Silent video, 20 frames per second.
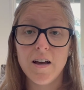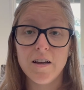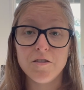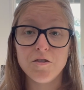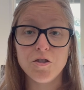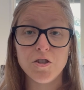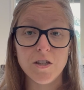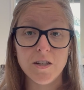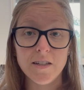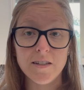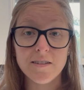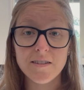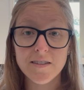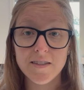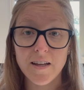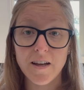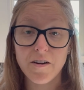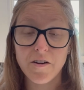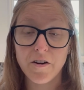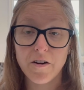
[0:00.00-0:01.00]
genes
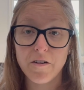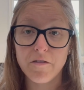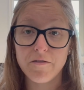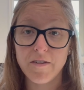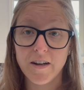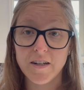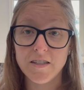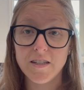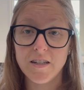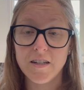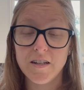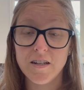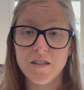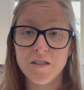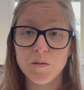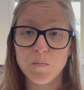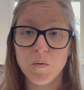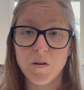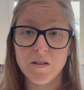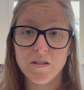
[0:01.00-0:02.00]
that are affected
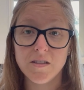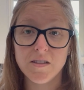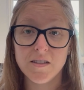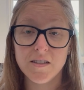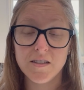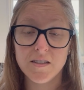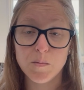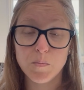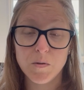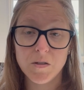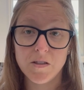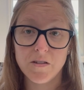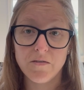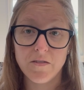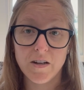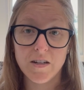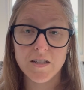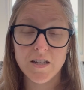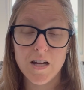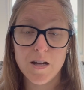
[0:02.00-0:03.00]
as well as the
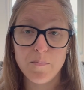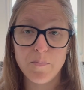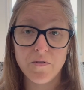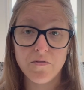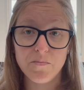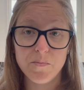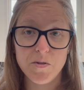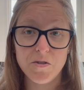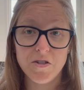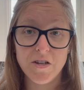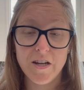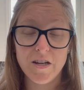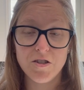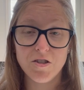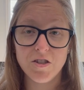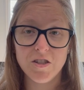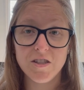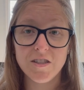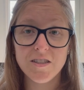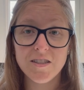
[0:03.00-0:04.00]
specific type of
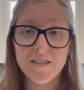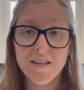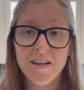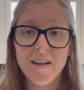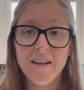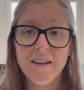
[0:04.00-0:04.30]
mutations,